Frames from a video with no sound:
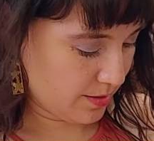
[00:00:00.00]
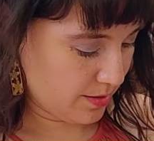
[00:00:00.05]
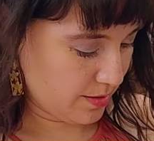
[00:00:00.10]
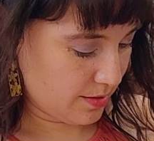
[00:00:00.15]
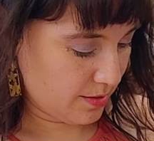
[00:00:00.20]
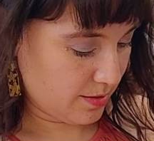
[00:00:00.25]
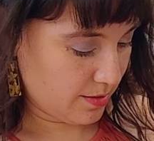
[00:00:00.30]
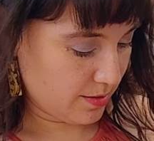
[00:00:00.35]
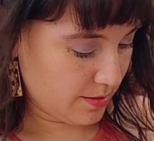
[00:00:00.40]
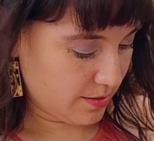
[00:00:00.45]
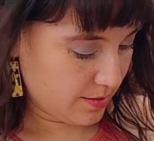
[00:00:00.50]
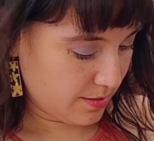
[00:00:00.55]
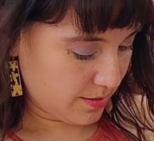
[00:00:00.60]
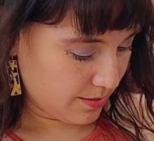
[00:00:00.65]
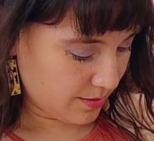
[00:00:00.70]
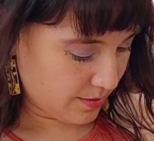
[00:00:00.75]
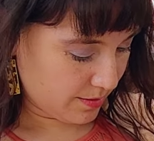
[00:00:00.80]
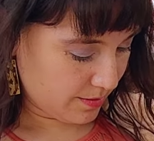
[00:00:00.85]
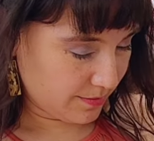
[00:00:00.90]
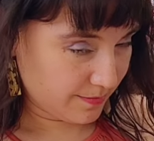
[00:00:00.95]

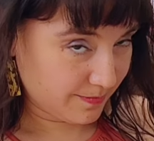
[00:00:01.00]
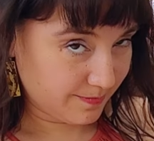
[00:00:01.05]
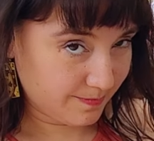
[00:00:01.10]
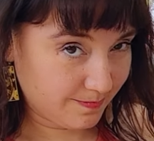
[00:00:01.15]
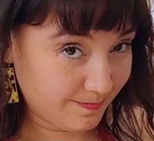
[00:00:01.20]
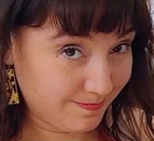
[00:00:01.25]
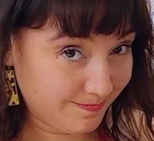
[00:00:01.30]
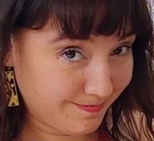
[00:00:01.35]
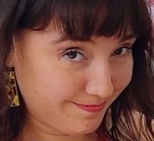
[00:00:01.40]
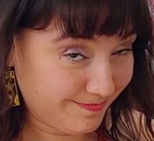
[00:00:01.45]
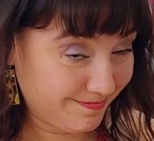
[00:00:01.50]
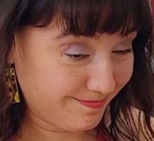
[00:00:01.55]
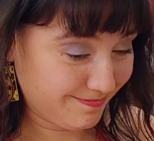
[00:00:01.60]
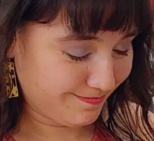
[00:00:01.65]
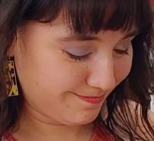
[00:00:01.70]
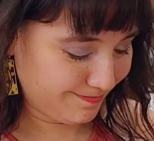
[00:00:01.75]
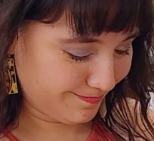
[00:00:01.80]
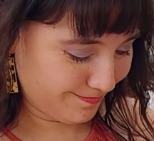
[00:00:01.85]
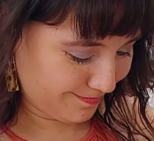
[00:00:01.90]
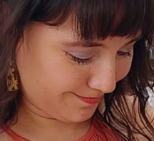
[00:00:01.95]

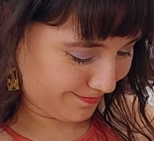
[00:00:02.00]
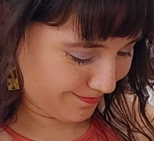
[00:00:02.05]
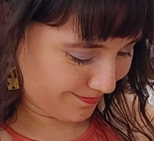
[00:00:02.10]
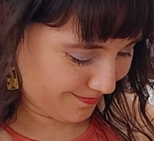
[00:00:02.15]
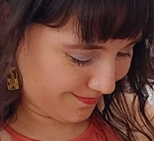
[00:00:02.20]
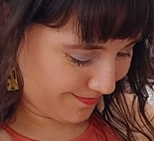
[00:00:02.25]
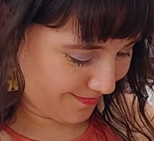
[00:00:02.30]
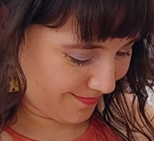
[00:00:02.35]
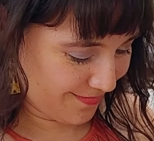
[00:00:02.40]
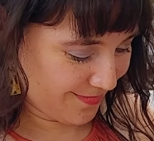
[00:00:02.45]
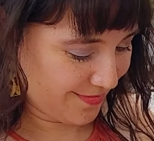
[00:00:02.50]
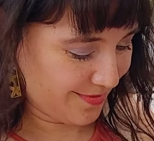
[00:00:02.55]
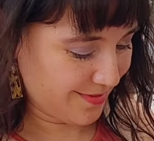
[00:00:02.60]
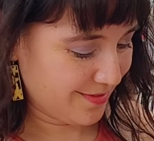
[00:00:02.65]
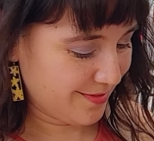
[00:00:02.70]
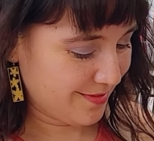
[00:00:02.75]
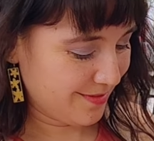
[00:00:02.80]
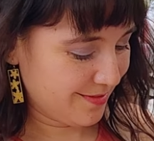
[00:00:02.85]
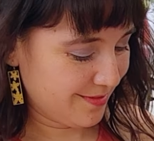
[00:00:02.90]
The person shown says nothing.